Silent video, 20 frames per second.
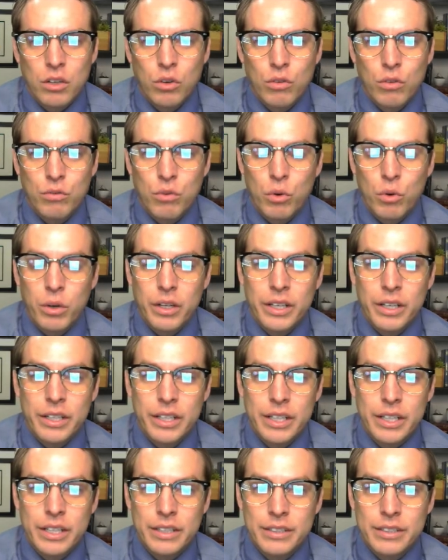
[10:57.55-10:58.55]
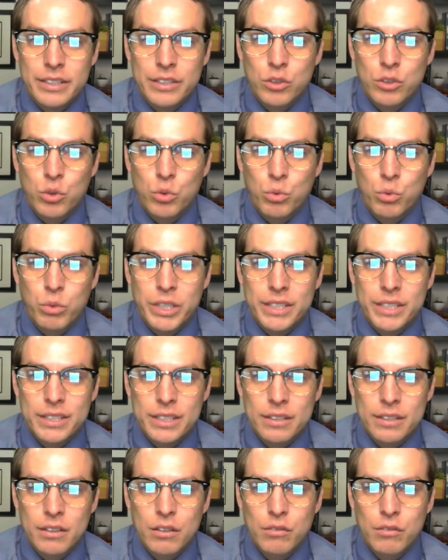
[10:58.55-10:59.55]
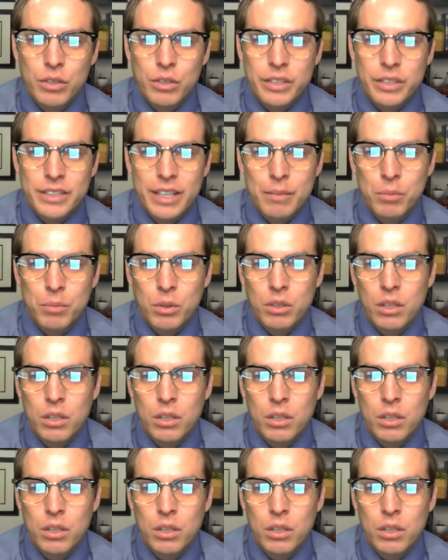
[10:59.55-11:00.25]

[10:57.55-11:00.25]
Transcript: for an innocent reason. For example,